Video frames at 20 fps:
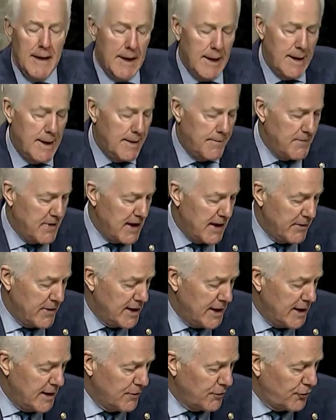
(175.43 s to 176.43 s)
uh, in
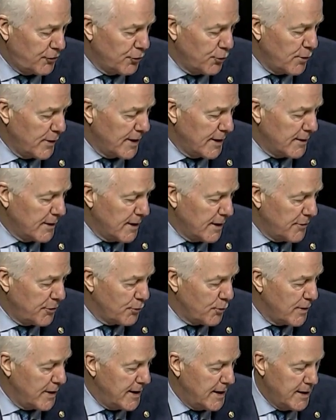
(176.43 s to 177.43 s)
the ensuing
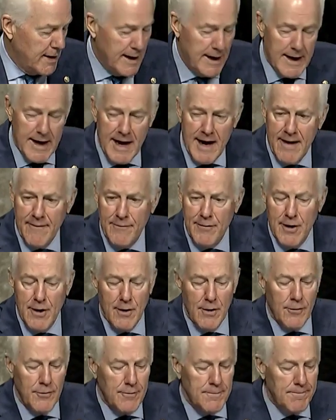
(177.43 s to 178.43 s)
three and a half
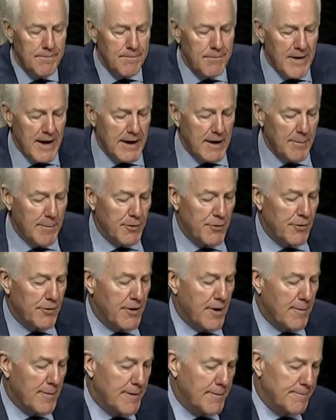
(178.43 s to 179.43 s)
years. Thank you, Mr.
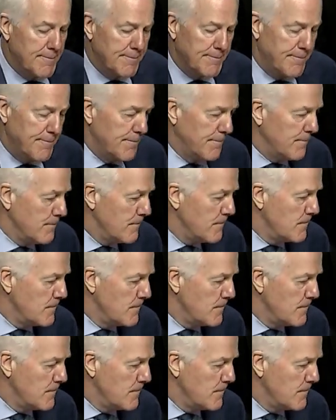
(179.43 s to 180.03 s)
Chairman. Mr. Senator Durbin, if